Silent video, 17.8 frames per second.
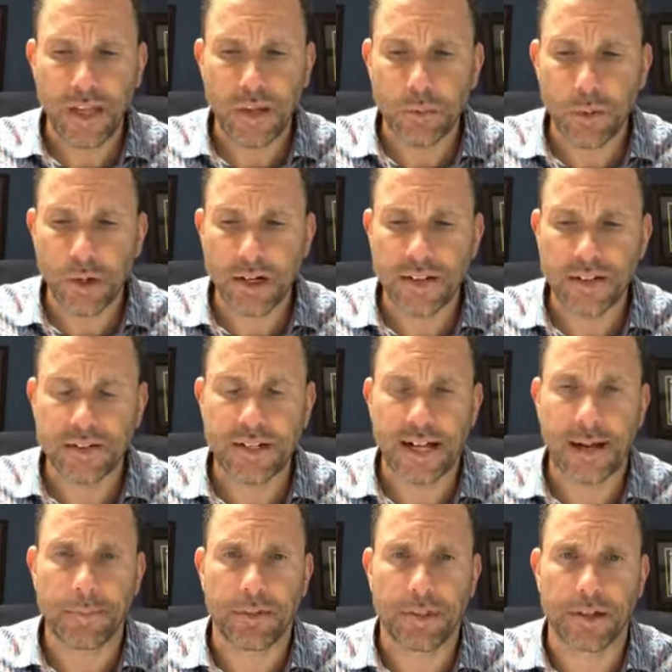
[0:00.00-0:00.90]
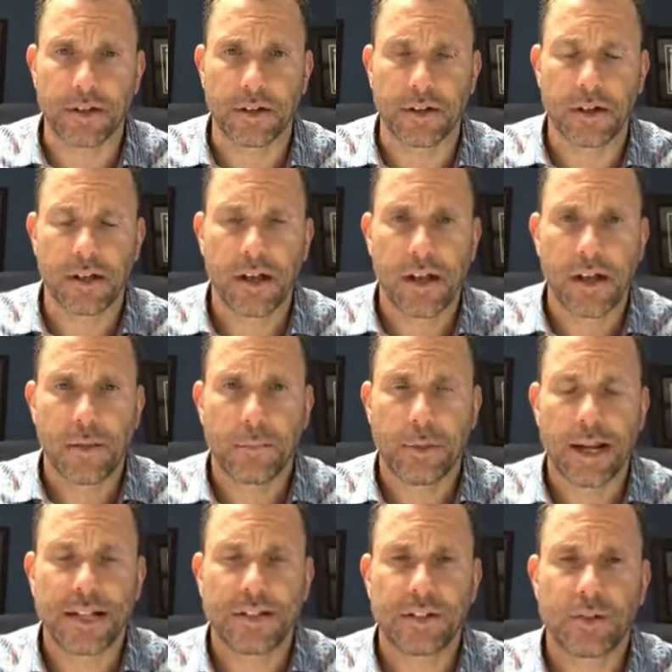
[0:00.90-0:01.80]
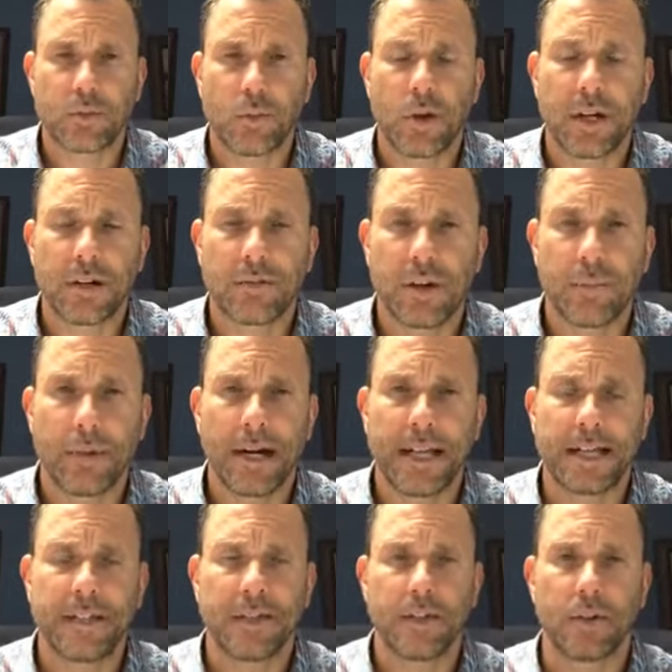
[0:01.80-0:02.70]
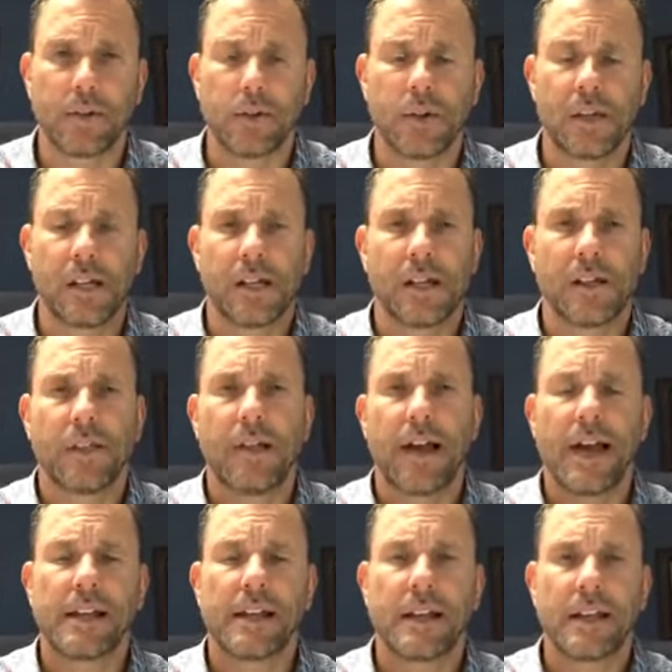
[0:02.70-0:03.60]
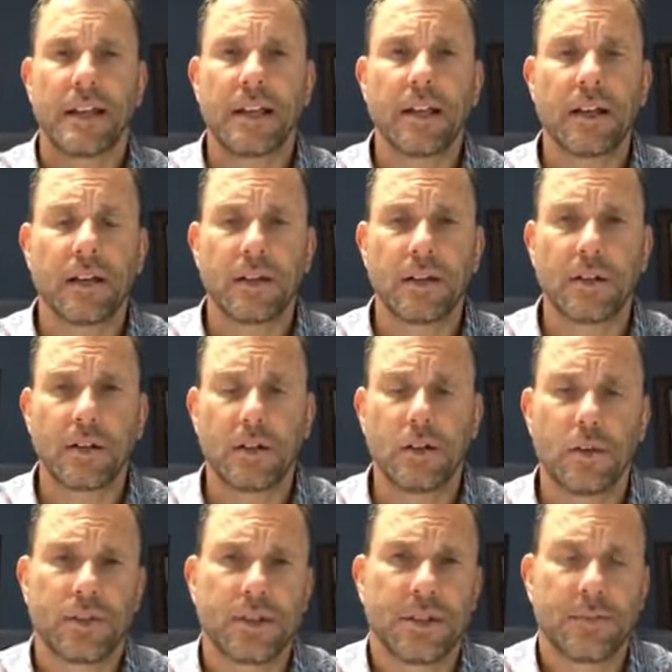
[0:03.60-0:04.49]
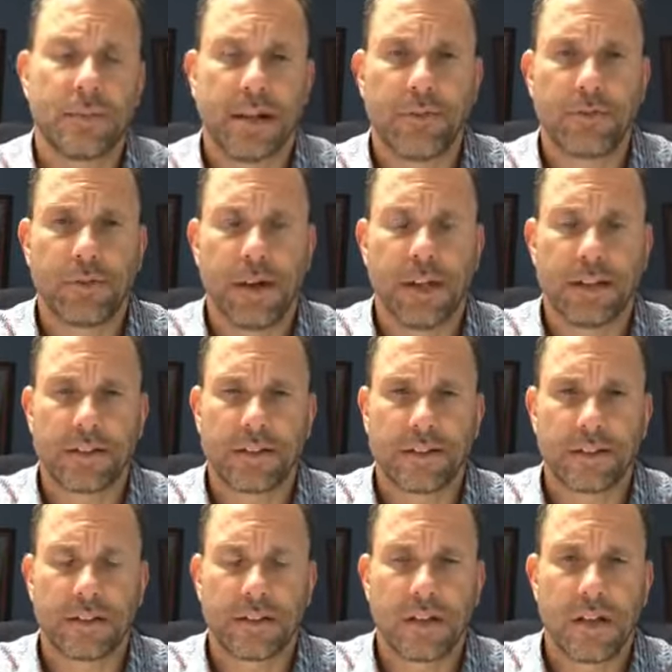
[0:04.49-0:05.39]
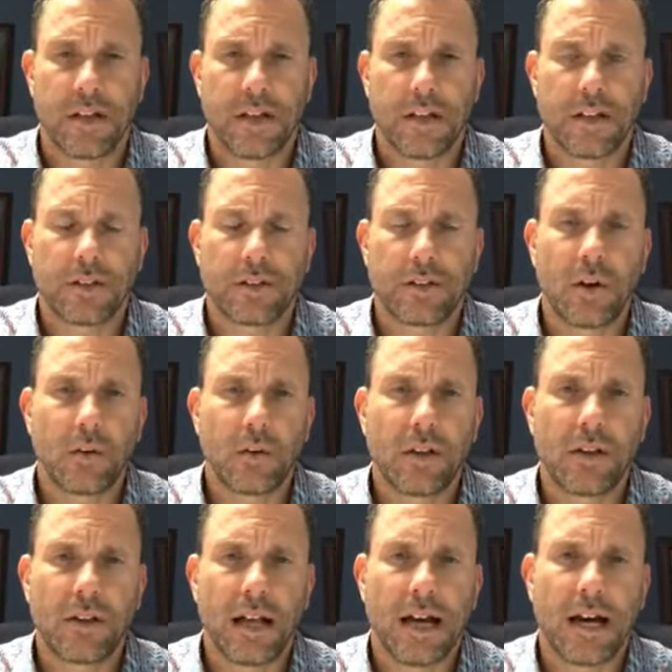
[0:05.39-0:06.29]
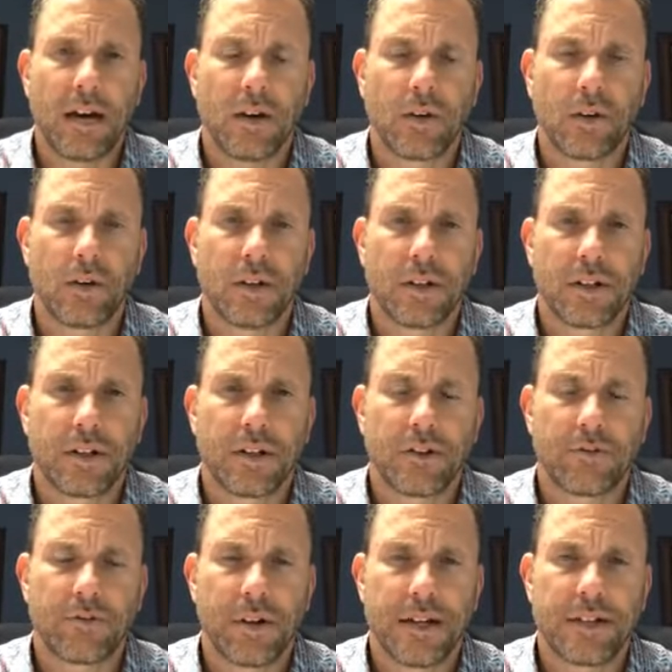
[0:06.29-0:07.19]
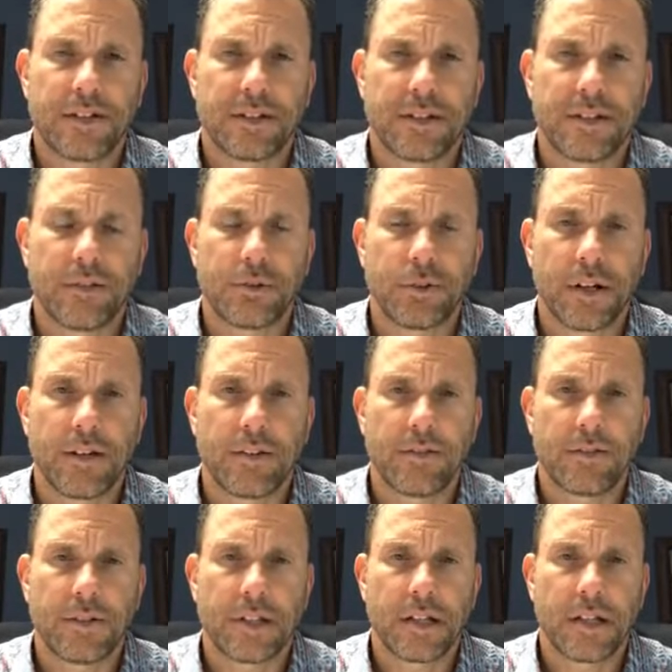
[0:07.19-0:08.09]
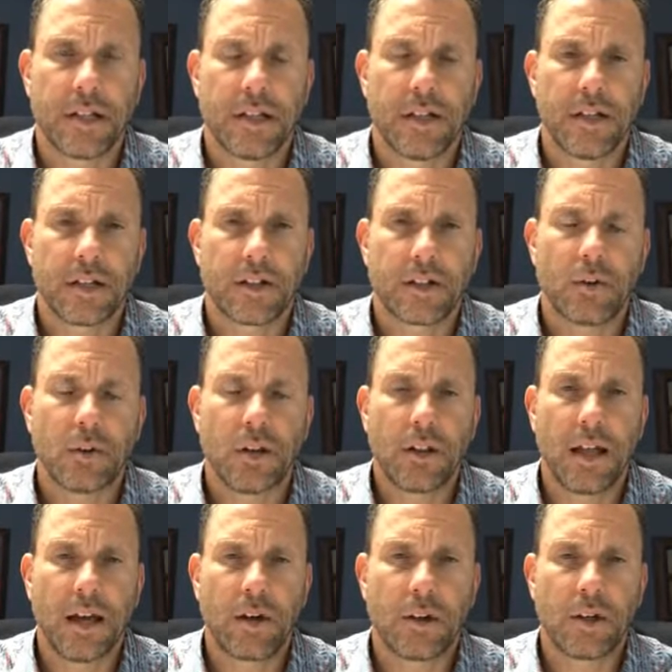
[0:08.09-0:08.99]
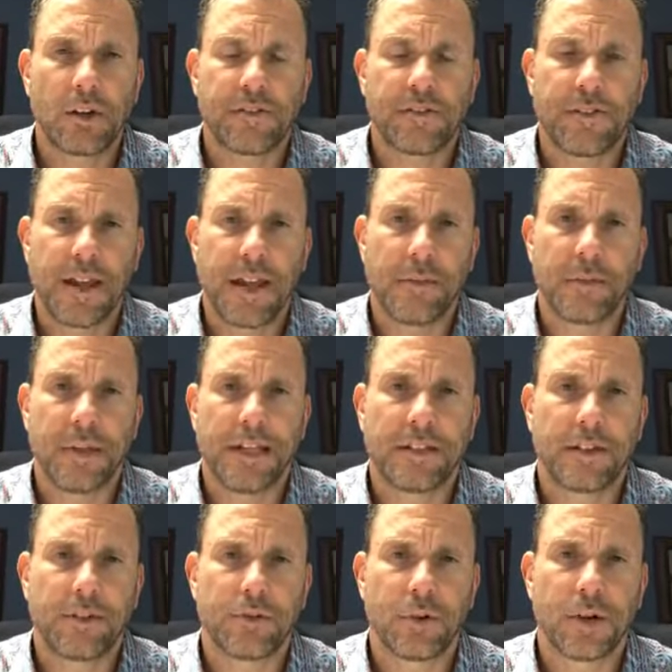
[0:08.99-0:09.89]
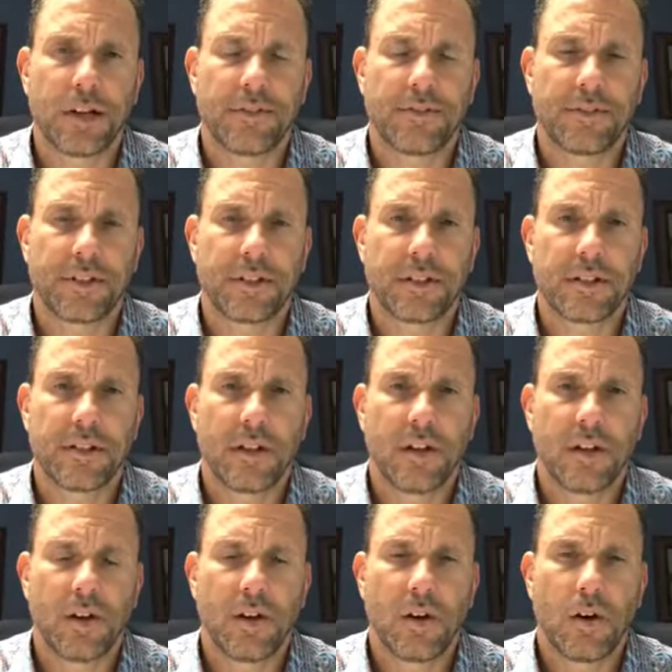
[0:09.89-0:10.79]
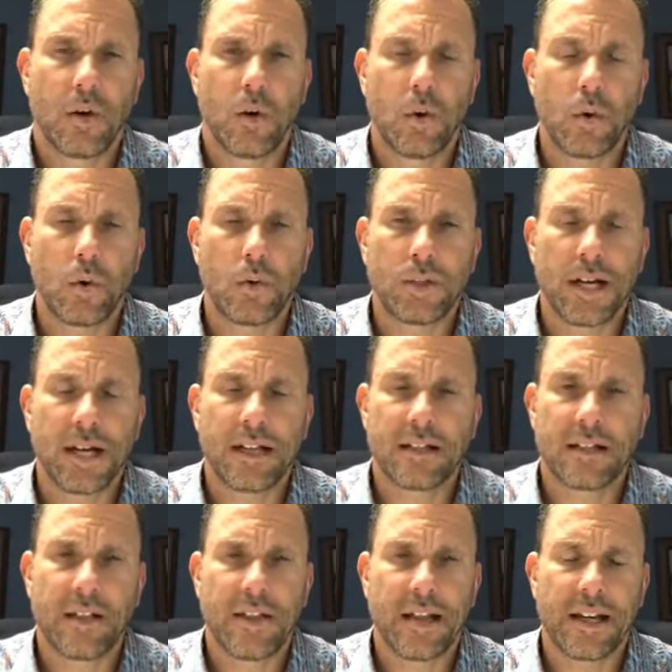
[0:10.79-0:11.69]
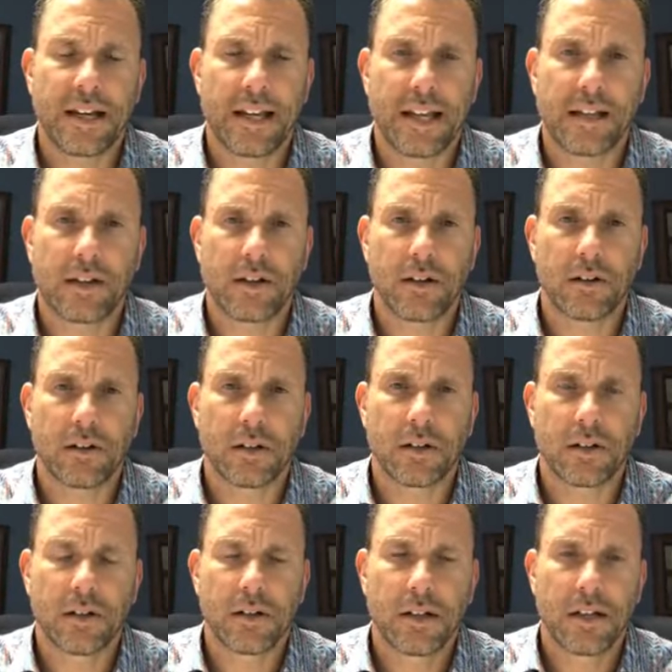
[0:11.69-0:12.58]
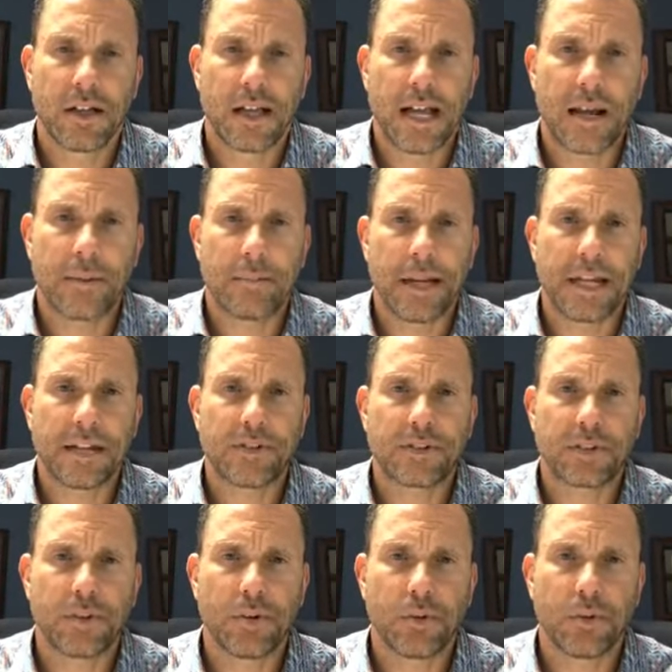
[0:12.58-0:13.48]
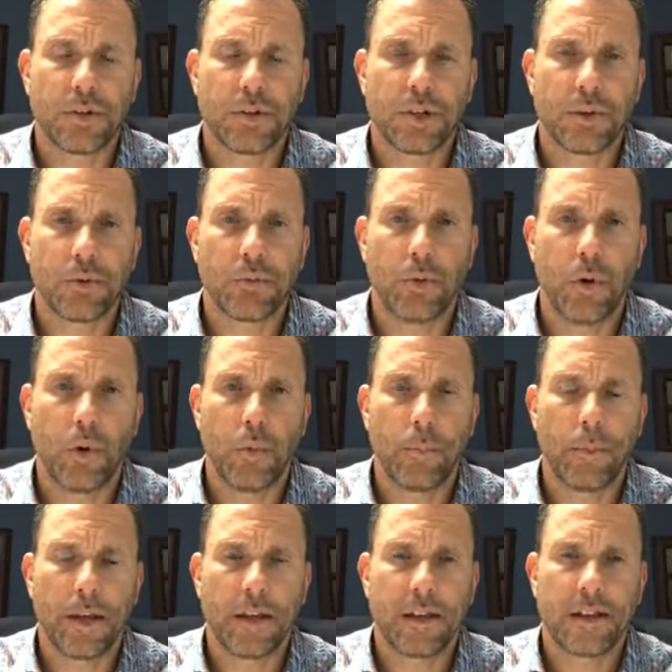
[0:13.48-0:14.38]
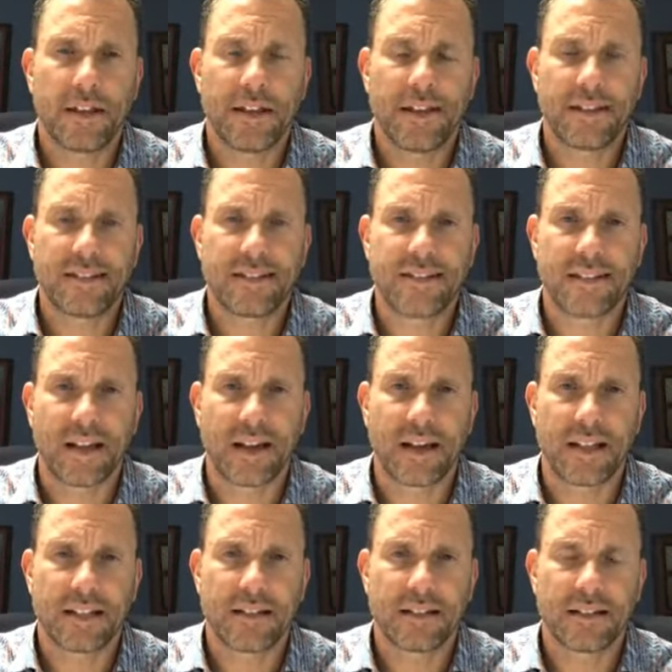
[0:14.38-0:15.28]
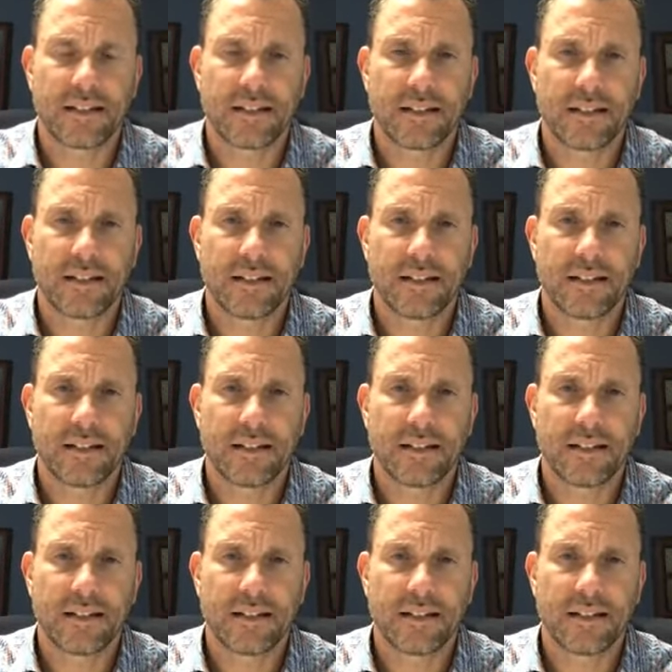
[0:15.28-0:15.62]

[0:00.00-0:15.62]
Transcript: And we're going to stop there. But I just want to remind you that in conclusion, my friends, don't allow your friends to drift. Don't allow your family to drift. Hold on to that anchor and make sure your rope is tight,